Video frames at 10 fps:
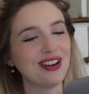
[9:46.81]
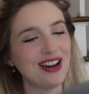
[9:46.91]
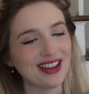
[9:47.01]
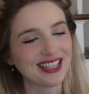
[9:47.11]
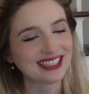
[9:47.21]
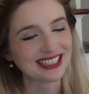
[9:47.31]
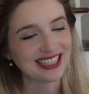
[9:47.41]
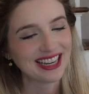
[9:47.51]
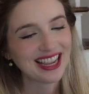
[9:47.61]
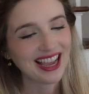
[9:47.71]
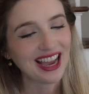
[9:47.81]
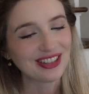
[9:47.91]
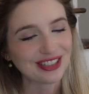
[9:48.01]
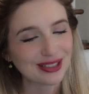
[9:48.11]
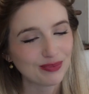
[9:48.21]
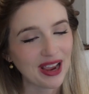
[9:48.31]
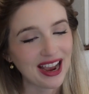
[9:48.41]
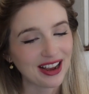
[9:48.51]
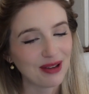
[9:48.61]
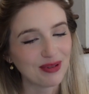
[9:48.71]
Honestly, I'd just
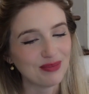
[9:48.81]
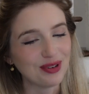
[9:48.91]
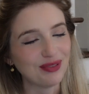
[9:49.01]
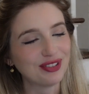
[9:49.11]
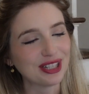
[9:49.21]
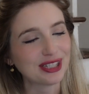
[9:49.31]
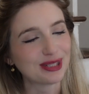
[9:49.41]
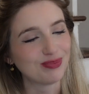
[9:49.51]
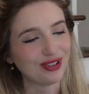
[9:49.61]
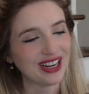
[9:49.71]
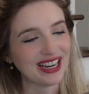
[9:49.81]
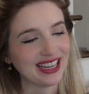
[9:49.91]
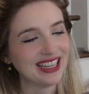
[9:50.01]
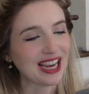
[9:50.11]
pack up and move to Spring.